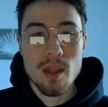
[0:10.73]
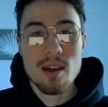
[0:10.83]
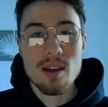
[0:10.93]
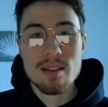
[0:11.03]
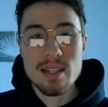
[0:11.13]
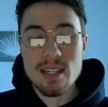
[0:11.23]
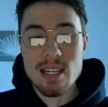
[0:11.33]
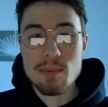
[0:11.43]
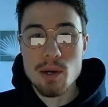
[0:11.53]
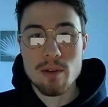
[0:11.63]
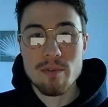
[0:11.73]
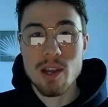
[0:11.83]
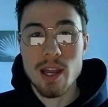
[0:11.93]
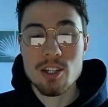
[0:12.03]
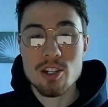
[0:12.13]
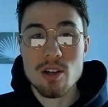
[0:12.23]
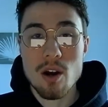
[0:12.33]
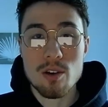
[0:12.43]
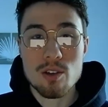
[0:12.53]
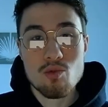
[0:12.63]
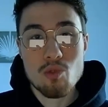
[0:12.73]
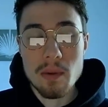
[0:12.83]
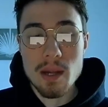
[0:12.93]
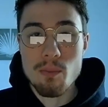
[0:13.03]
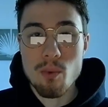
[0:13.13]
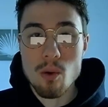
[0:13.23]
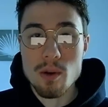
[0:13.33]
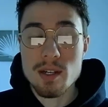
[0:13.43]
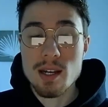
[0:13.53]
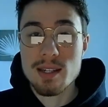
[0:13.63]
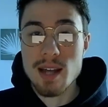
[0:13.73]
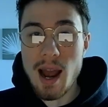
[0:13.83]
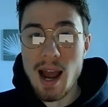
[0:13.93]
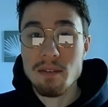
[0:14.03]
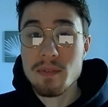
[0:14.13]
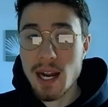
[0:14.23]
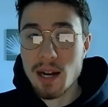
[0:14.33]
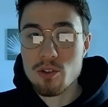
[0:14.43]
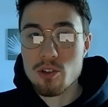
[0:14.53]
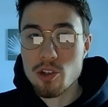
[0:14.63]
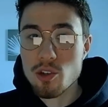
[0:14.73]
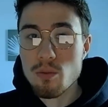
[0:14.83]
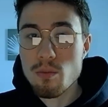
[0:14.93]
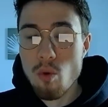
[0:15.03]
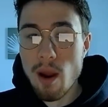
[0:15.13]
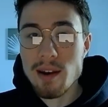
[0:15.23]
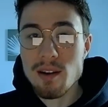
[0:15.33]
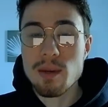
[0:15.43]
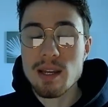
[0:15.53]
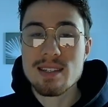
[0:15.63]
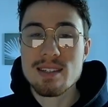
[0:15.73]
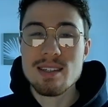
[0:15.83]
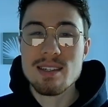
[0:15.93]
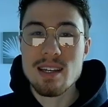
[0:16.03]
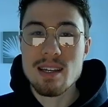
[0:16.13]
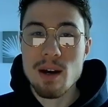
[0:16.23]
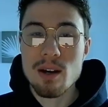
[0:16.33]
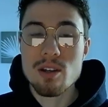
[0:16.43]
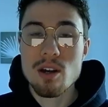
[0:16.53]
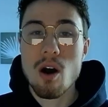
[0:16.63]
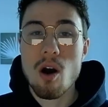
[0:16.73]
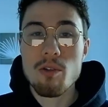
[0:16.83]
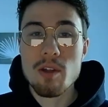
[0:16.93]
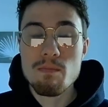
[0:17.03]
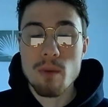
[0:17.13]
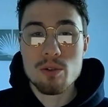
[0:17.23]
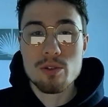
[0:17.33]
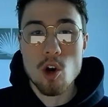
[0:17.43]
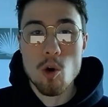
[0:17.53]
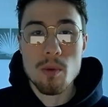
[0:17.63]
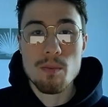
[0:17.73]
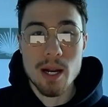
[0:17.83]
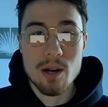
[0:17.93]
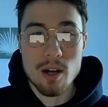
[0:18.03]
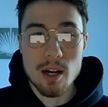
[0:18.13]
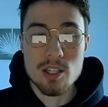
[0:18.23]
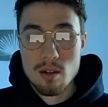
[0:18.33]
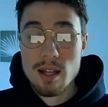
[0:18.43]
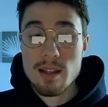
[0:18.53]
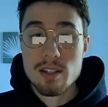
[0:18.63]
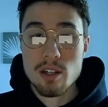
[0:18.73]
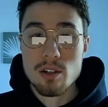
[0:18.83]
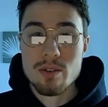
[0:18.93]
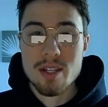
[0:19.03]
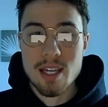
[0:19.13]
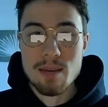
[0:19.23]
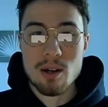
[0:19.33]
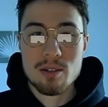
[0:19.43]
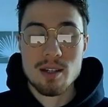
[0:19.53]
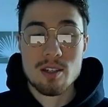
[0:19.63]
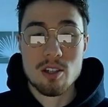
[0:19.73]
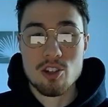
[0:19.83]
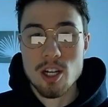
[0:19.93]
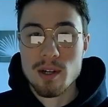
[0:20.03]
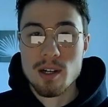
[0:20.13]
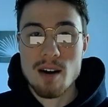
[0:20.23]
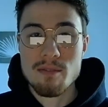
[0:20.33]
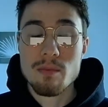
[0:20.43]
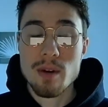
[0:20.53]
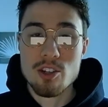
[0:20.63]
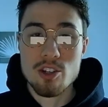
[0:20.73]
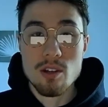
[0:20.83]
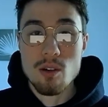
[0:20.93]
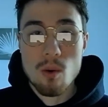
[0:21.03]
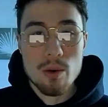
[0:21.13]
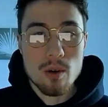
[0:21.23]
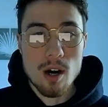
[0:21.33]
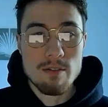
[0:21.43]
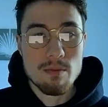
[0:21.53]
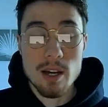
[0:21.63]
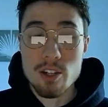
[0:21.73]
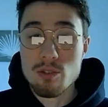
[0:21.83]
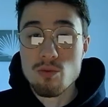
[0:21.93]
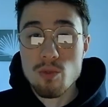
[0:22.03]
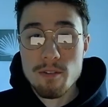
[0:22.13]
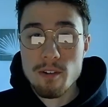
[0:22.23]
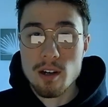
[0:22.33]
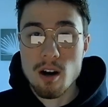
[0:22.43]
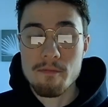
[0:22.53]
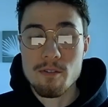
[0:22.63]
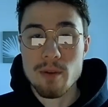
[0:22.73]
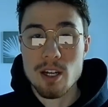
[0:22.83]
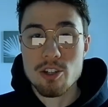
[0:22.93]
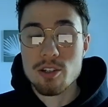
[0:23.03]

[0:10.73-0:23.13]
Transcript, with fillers: These email notifications are extremely important to have tailored to your brand because these emails are the most opened by your customer. This includes emails such as the shipping confirmation, the order confirmation, refund confirmations.